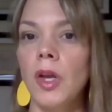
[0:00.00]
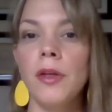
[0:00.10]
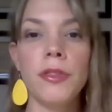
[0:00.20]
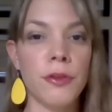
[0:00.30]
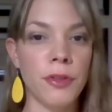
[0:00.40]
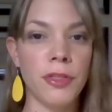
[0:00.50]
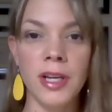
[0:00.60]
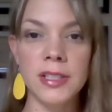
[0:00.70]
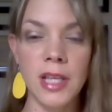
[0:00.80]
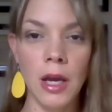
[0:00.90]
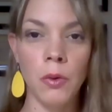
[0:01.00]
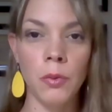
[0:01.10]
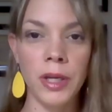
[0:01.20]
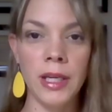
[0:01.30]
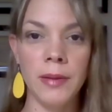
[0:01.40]
through things that
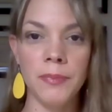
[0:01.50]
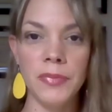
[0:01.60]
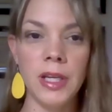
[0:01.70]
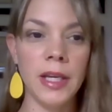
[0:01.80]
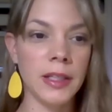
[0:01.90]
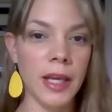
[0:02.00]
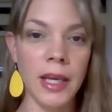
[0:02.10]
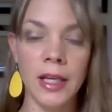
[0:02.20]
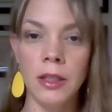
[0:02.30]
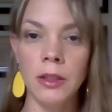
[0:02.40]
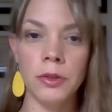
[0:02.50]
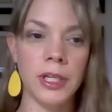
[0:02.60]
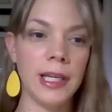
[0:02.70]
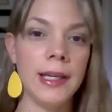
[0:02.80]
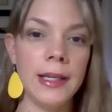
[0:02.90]
we inhale or
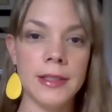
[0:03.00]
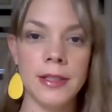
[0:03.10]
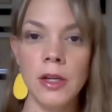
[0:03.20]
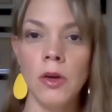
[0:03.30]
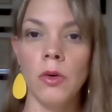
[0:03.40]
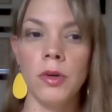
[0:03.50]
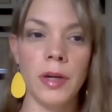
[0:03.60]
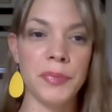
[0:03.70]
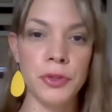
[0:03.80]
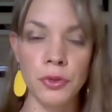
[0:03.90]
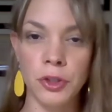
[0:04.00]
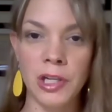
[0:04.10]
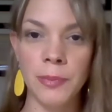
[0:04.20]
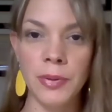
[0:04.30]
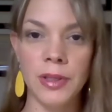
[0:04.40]
eat or
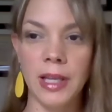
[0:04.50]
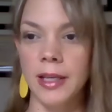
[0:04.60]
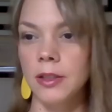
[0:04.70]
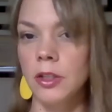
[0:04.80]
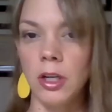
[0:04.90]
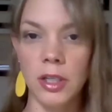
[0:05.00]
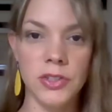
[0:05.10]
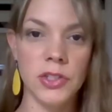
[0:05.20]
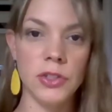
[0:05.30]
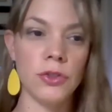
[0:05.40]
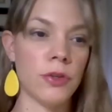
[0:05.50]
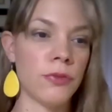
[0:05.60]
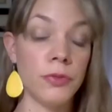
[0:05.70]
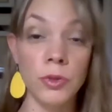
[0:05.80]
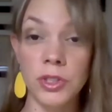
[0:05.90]
absorb, like toxins or
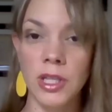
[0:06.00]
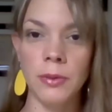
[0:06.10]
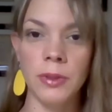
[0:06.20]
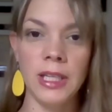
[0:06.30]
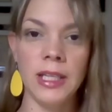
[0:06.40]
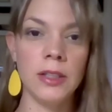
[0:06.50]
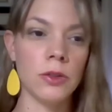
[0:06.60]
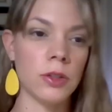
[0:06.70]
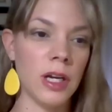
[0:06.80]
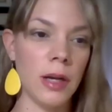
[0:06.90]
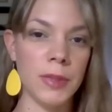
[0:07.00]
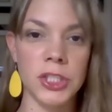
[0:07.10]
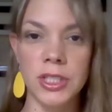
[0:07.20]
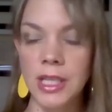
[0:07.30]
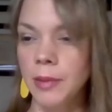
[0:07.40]
foods that we eat, or how much
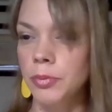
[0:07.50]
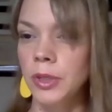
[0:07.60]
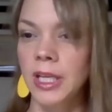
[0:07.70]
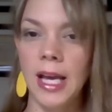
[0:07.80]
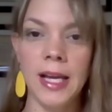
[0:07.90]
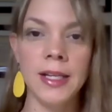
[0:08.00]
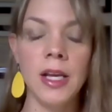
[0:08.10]
sleep we get,